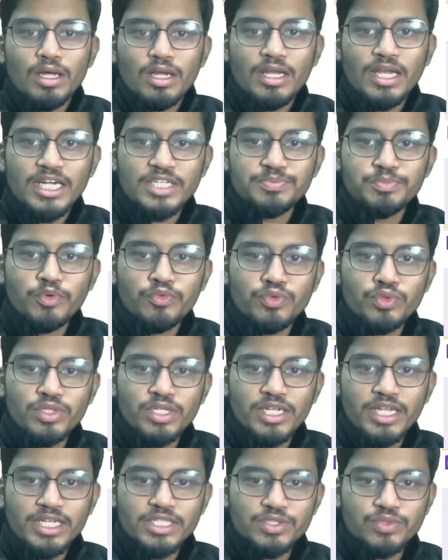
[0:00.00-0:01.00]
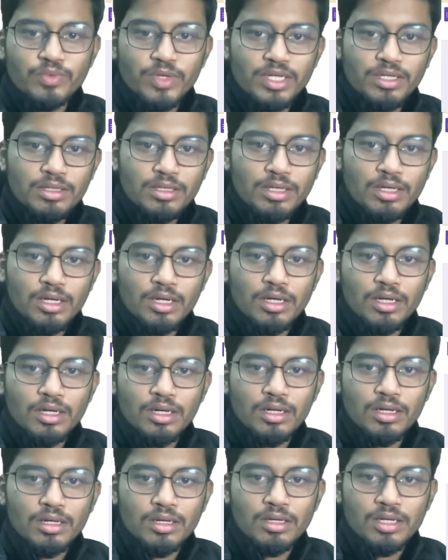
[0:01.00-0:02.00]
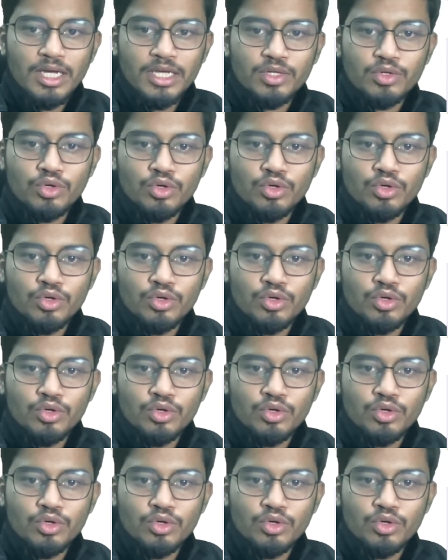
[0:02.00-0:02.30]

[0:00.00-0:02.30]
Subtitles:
Let's move to the next one. I